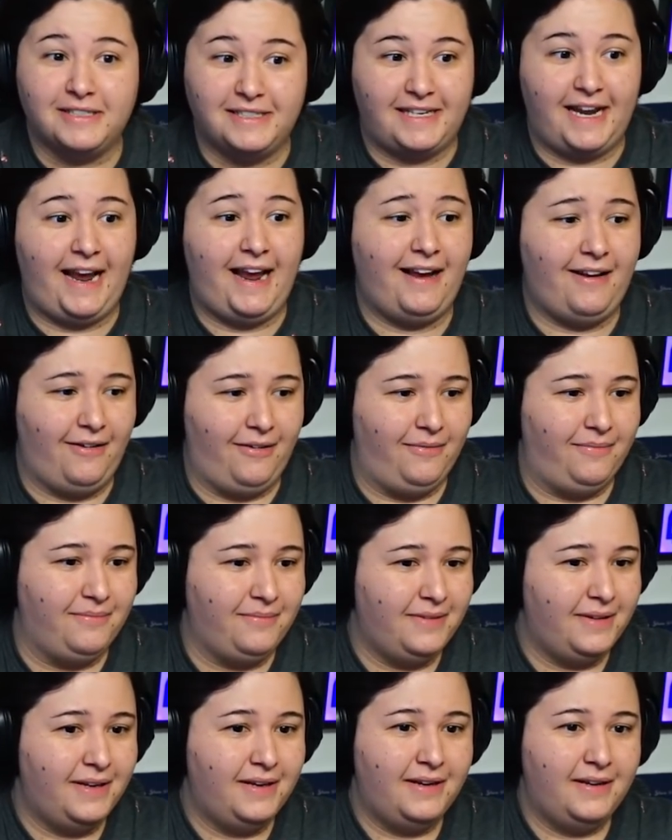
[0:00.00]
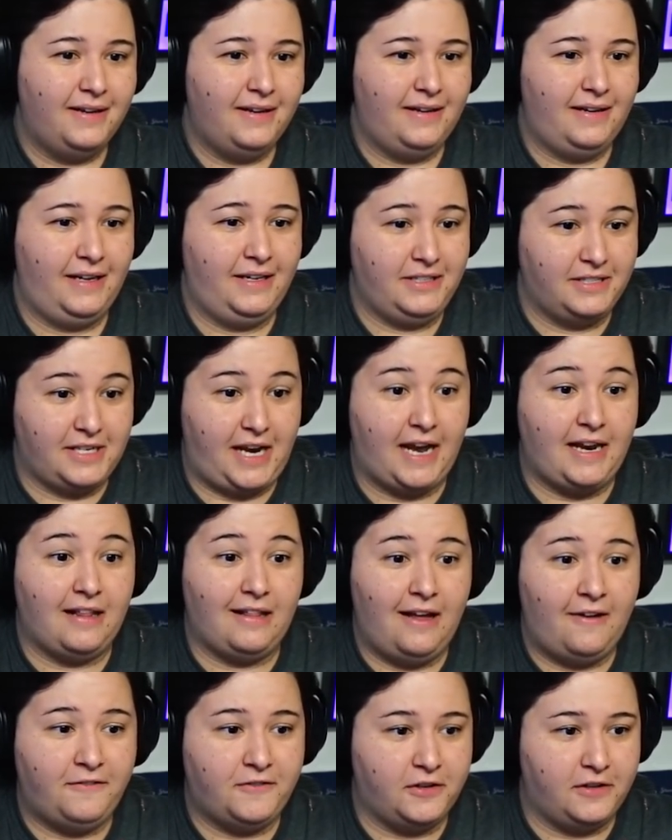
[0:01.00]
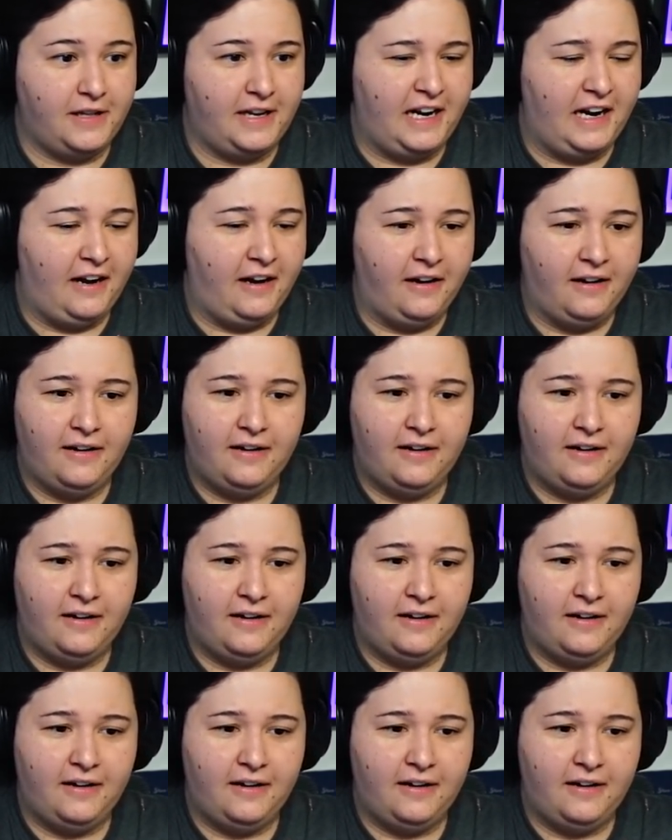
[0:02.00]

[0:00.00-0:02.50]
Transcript: Damn. He just kind of left her there.